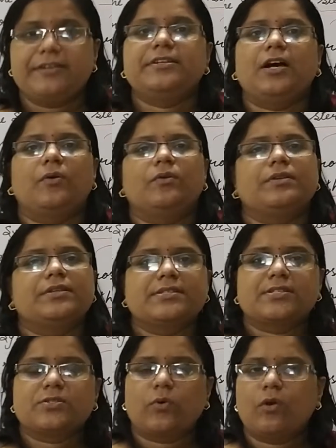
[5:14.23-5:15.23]
Now
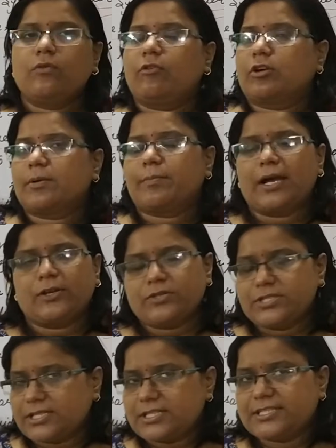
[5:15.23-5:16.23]
this is whole for the
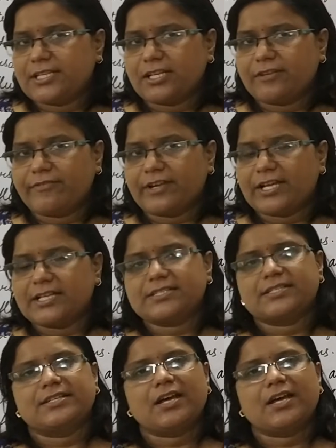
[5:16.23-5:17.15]
biological significance.